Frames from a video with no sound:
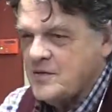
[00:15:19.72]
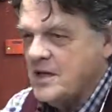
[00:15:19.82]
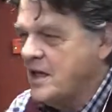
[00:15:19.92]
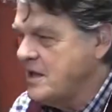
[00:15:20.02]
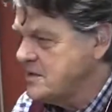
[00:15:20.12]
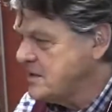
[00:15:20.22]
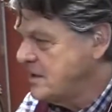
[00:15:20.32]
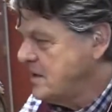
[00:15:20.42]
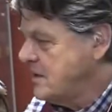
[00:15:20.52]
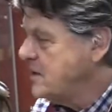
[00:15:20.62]
today's
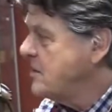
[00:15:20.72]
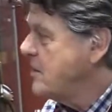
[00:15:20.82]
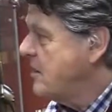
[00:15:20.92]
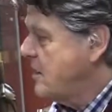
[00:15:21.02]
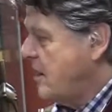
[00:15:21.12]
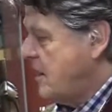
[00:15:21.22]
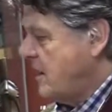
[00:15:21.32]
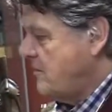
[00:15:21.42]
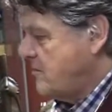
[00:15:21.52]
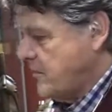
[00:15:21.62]

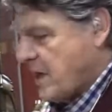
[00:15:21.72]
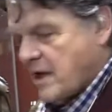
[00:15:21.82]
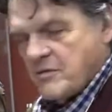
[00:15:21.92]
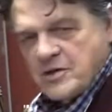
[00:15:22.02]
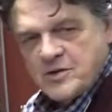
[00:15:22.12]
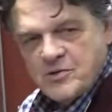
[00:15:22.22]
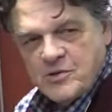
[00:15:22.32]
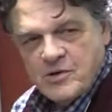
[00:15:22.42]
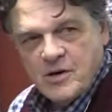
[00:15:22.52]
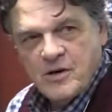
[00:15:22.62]
gallery
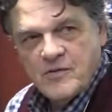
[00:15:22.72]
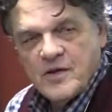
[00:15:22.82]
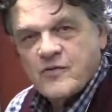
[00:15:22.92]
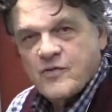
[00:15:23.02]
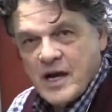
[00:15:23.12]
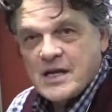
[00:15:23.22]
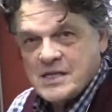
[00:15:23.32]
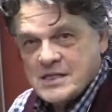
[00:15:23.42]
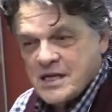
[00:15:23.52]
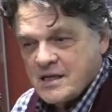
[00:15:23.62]
tour of the Friday
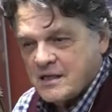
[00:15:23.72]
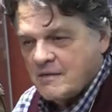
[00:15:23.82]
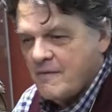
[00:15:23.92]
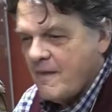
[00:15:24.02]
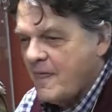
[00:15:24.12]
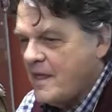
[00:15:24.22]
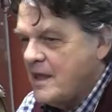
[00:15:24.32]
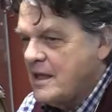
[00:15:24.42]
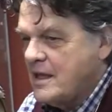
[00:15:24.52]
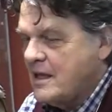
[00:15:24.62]
sale
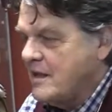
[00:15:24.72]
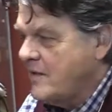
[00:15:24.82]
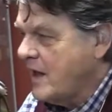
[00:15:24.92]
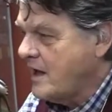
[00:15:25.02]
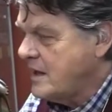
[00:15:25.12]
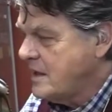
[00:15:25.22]
that